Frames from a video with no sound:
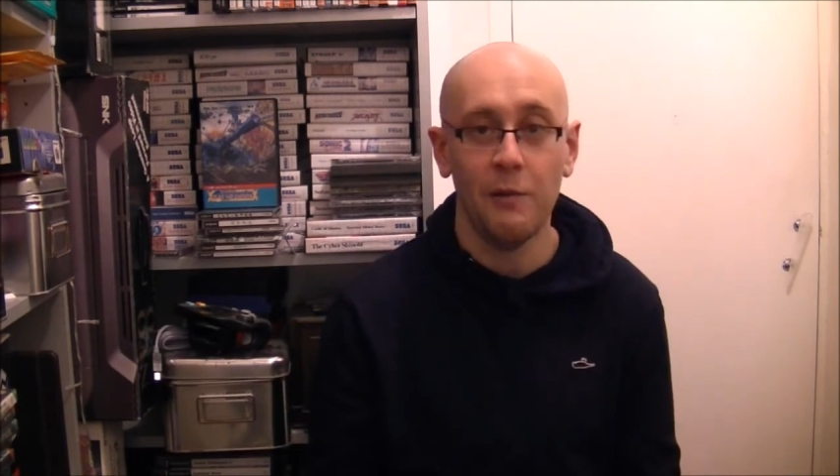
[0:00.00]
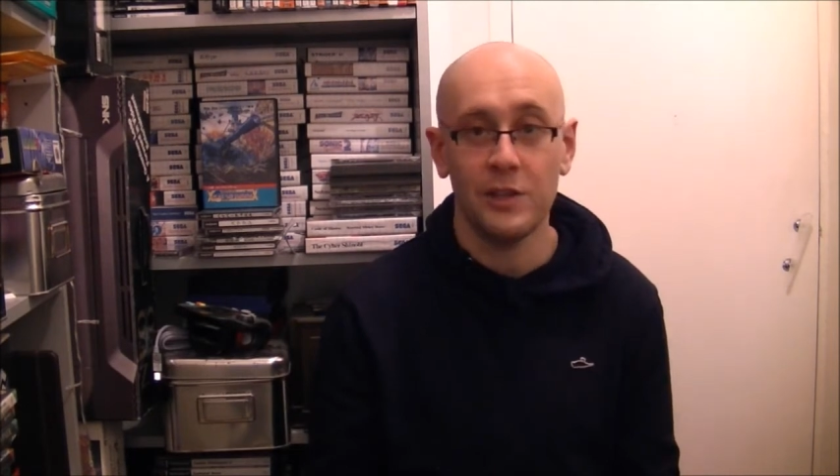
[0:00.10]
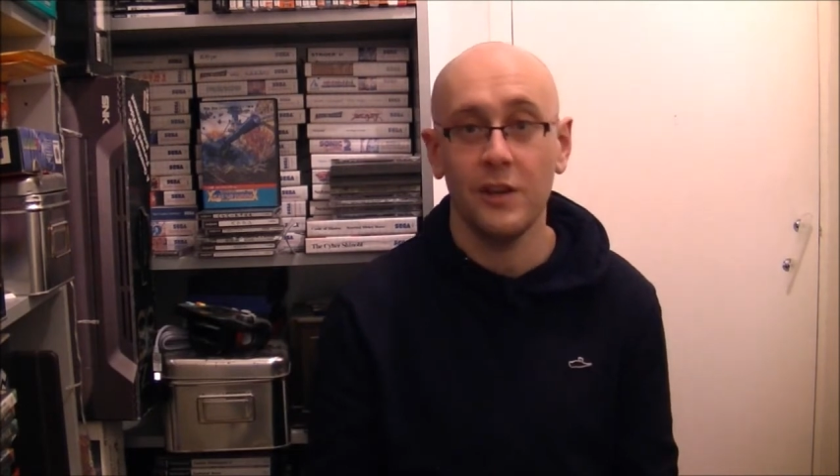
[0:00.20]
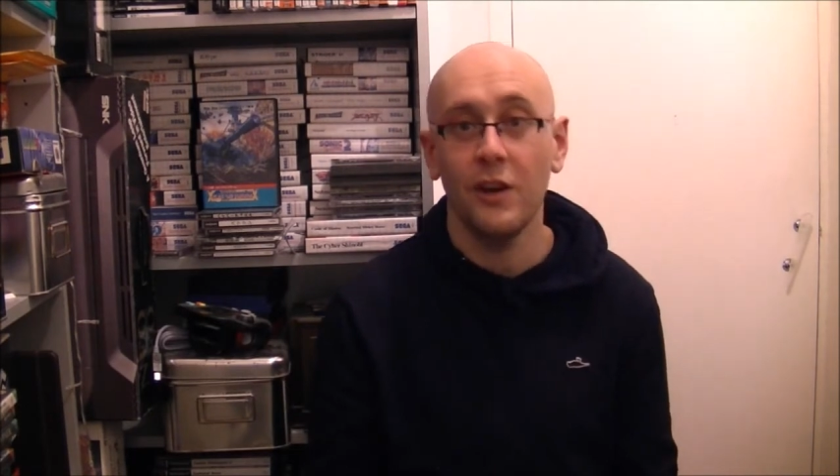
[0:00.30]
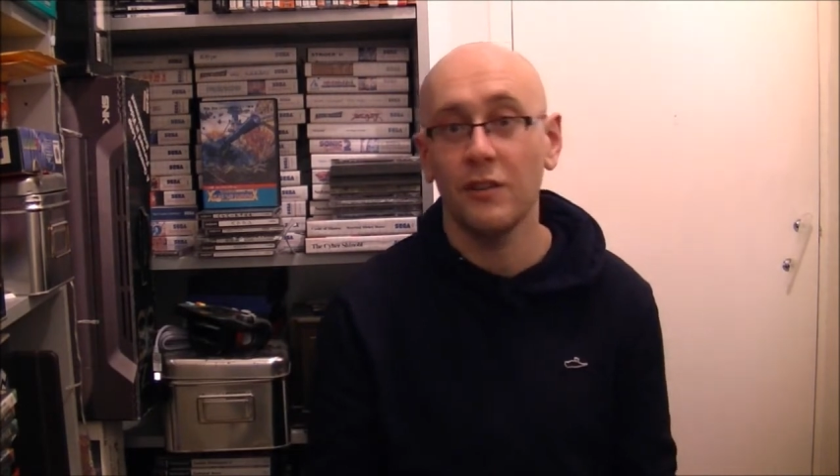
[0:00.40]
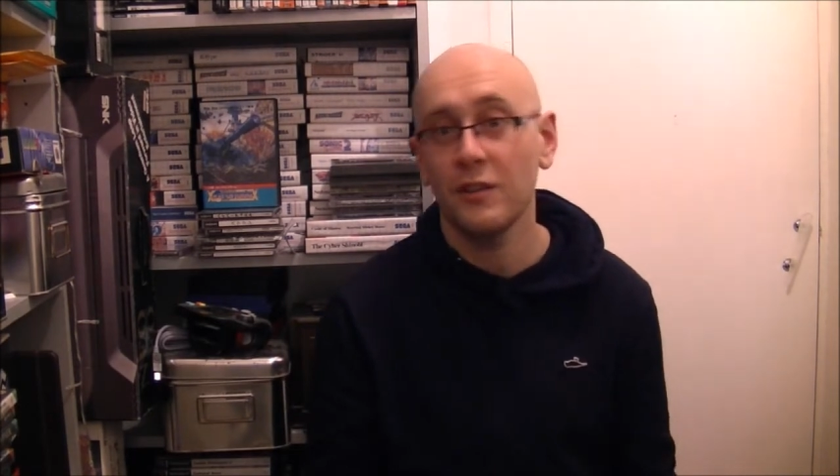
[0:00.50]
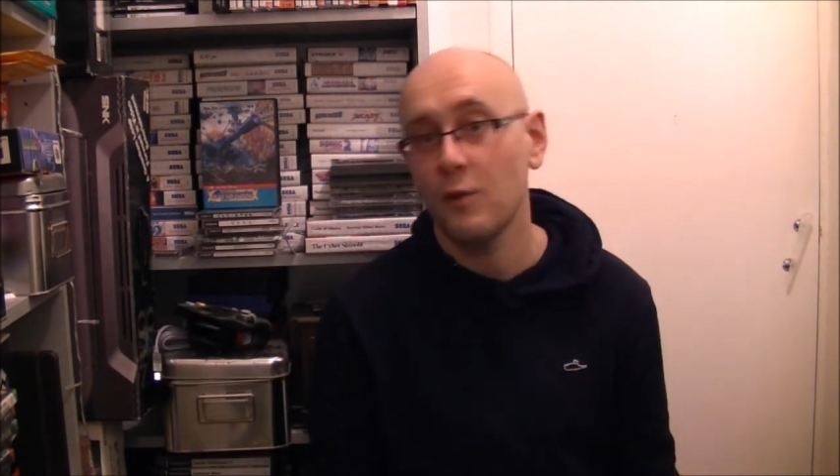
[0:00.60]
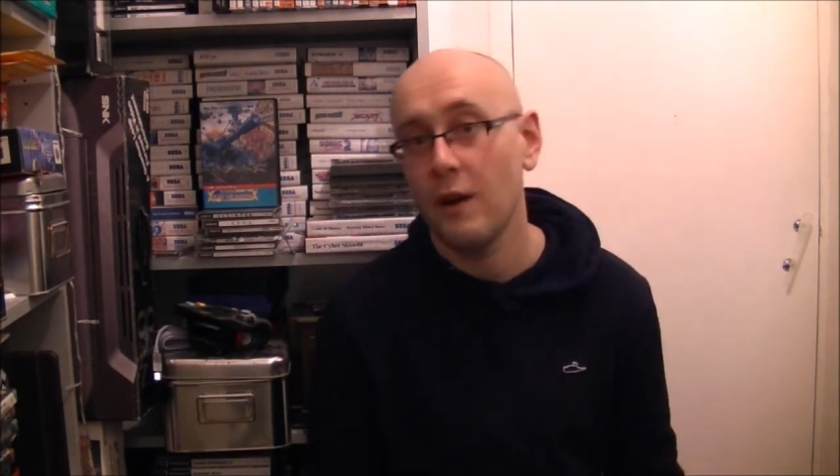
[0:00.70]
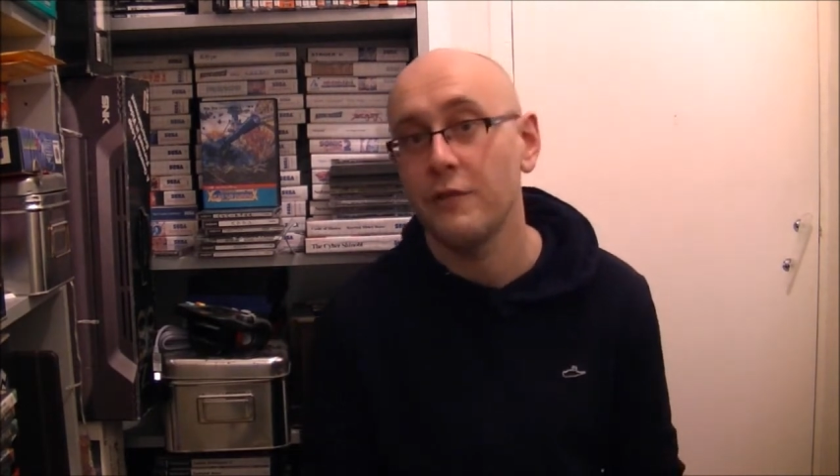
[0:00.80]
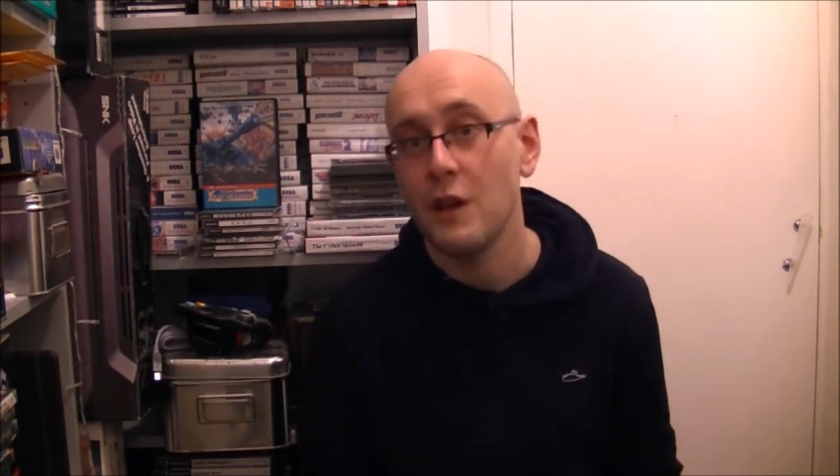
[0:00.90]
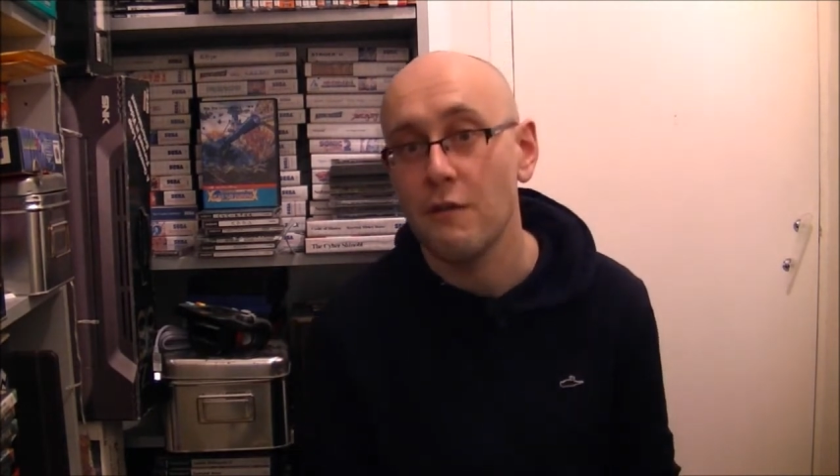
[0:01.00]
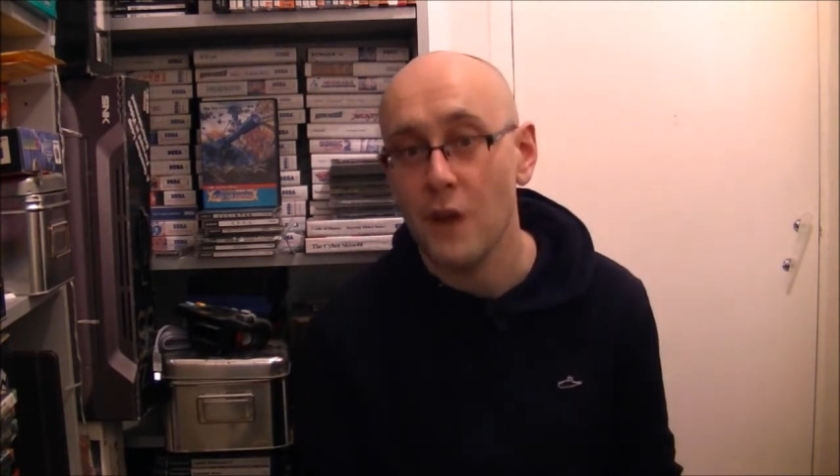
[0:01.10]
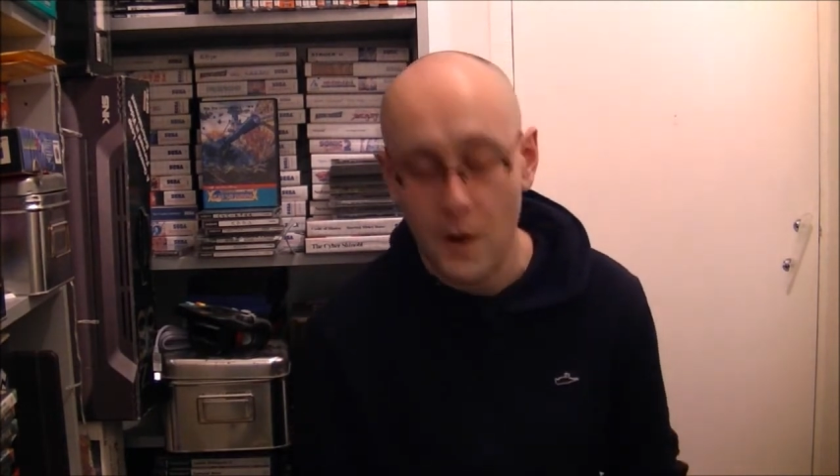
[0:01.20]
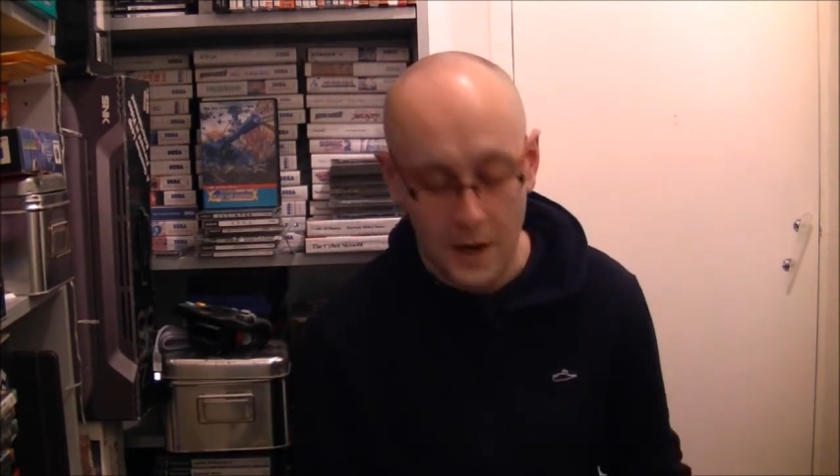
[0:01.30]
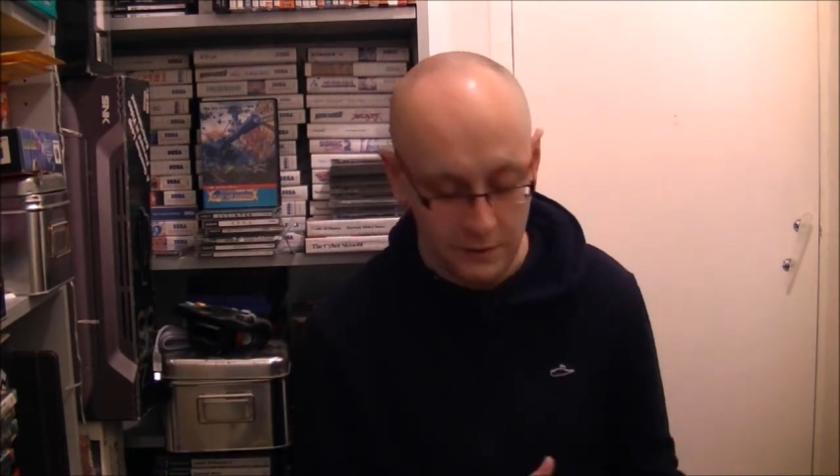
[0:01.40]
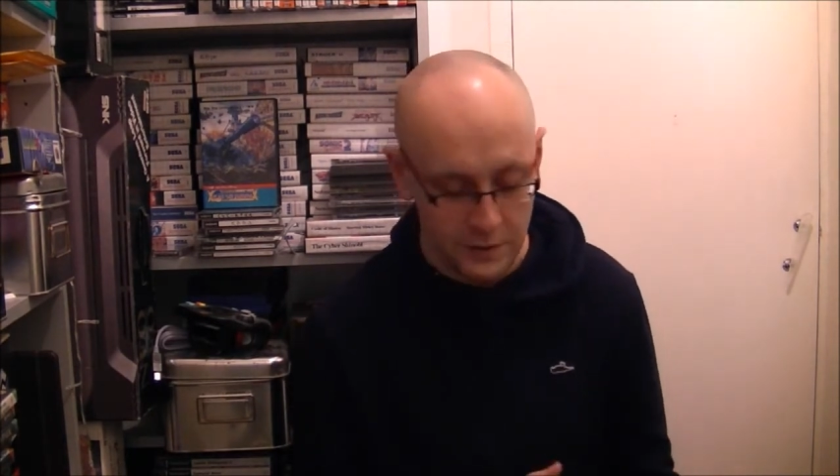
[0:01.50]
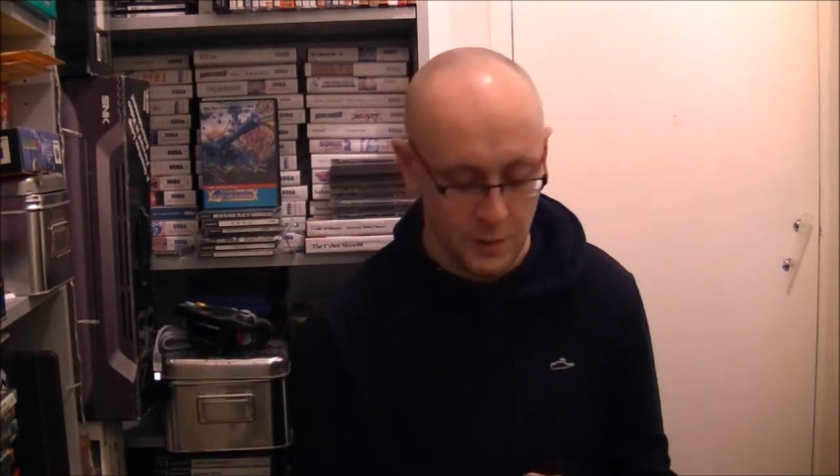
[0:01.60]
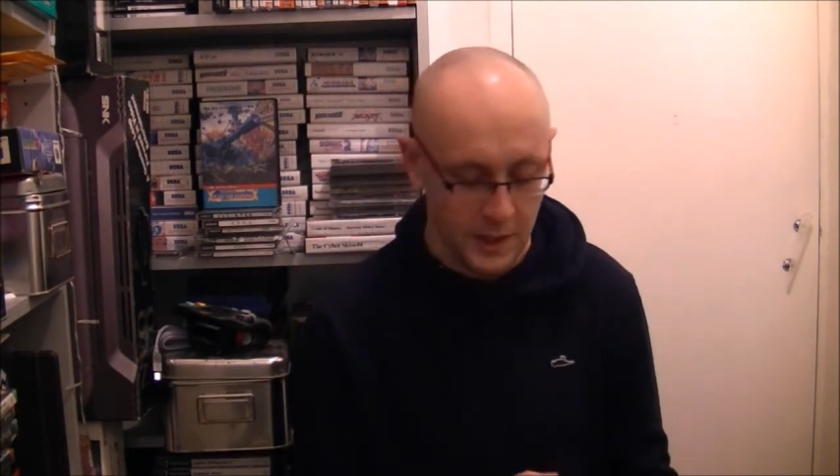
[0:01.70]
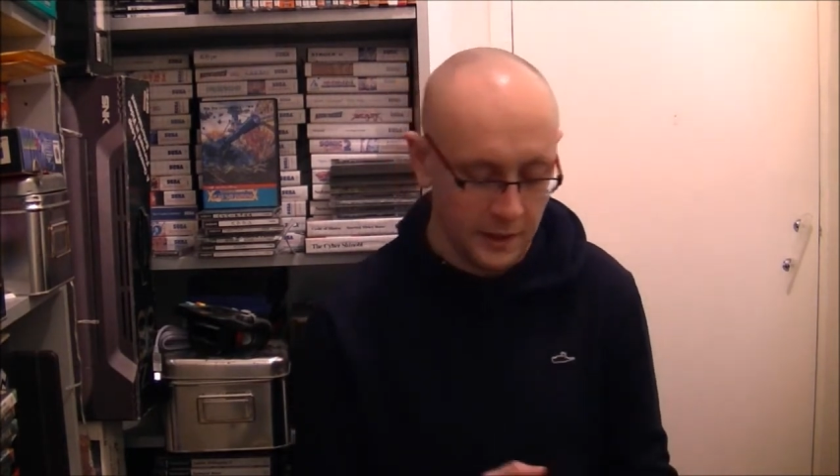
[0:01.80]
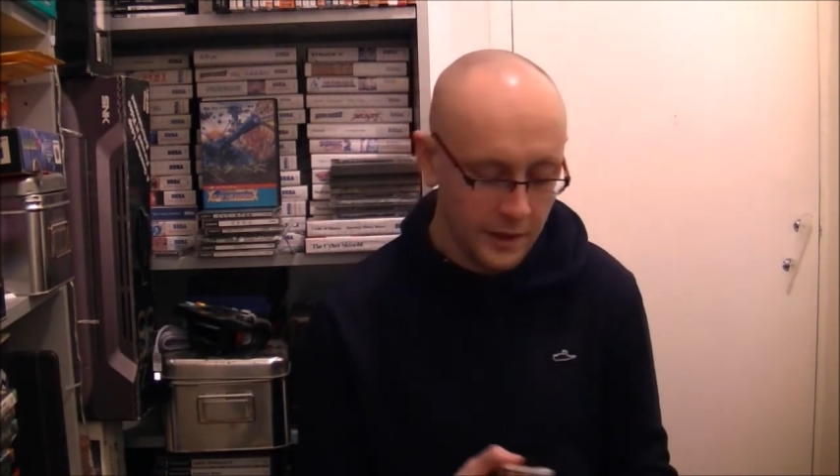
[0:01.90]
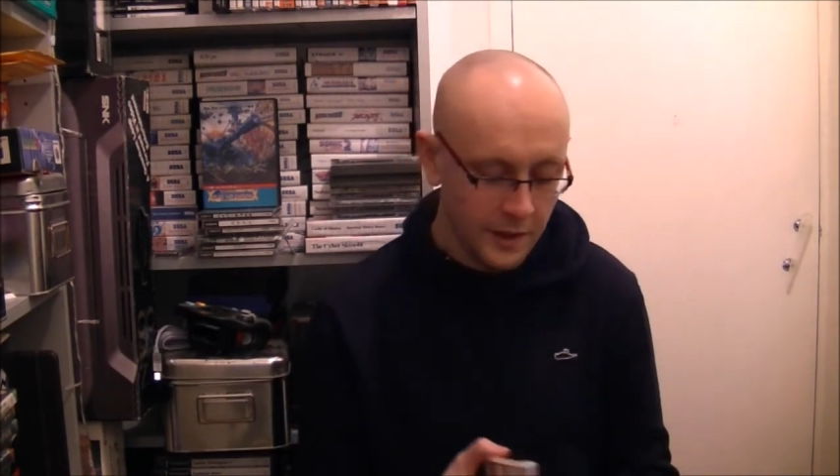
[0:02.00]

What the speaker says: which I know quite a few of you are as well.